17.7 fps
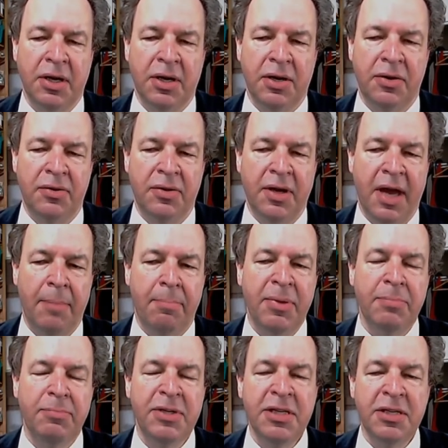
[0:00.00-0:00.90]

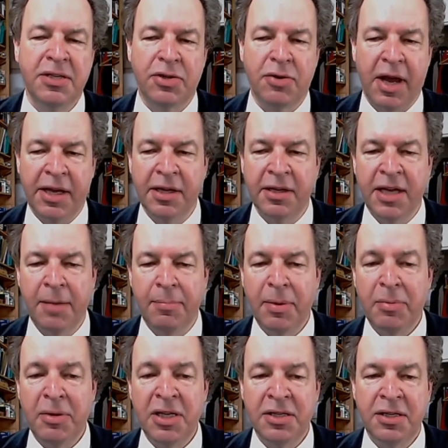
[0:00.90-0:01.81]
MPPT tracking
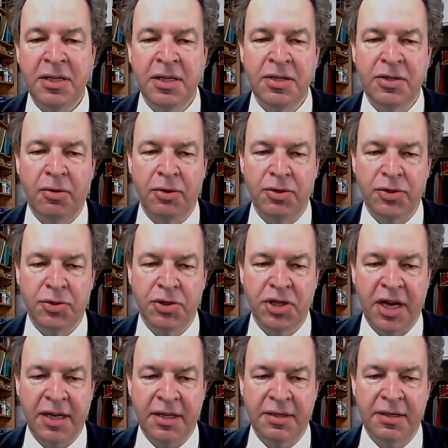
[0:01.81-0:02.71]
capability is also
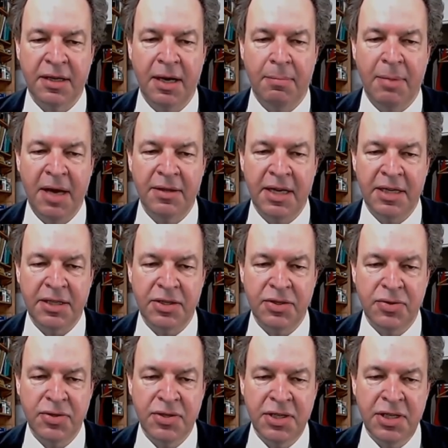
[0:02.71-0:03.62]
checked by that. As
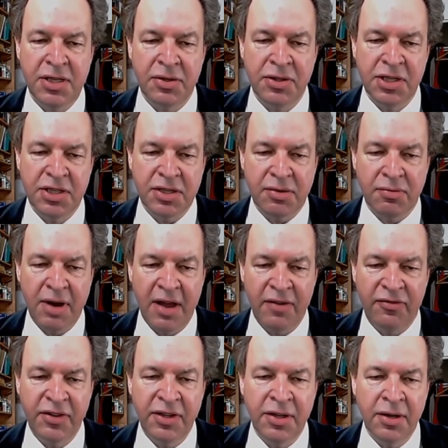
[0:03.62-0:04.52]
you see on this
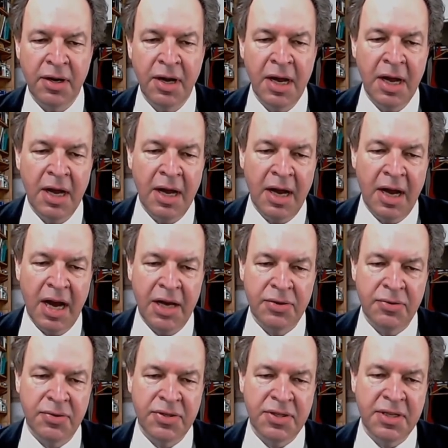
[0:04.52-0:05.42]
graph here,
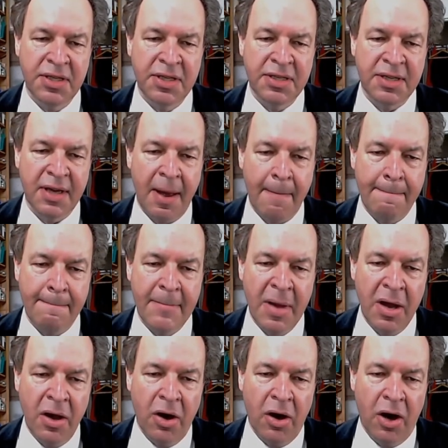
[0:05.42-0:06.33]
you see some
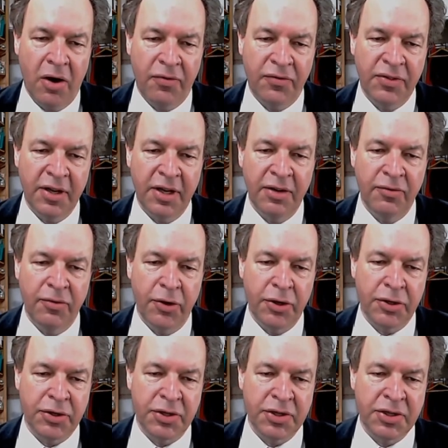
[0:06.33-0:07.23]
of the
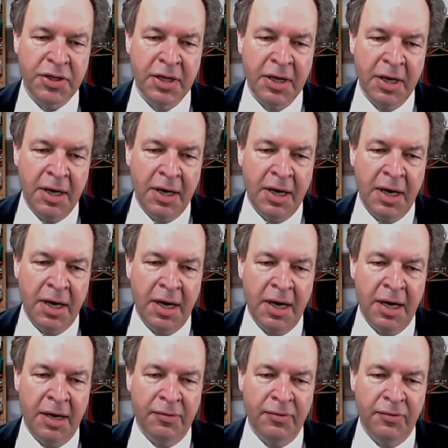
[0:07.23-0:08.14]
inverters.
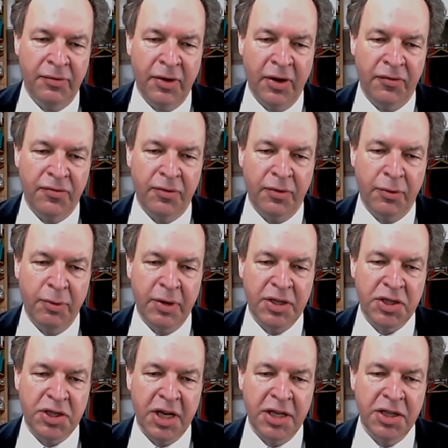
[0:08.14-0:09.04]
We have quick
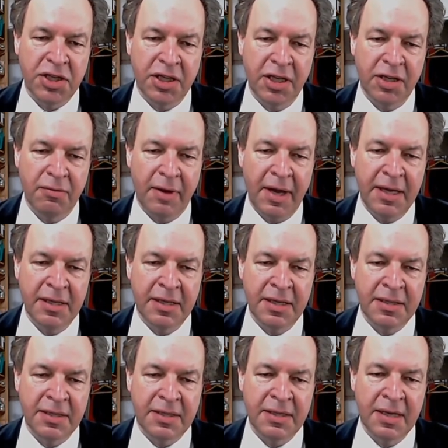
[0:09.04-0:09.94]
changing
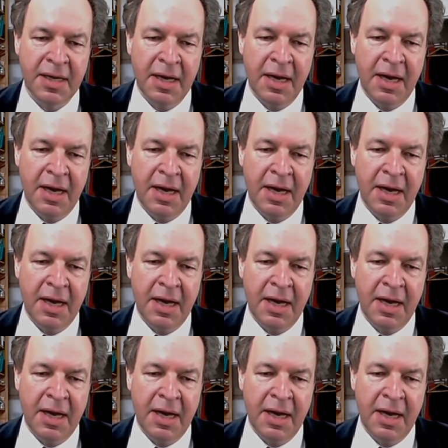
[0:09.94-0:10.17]
irradiance.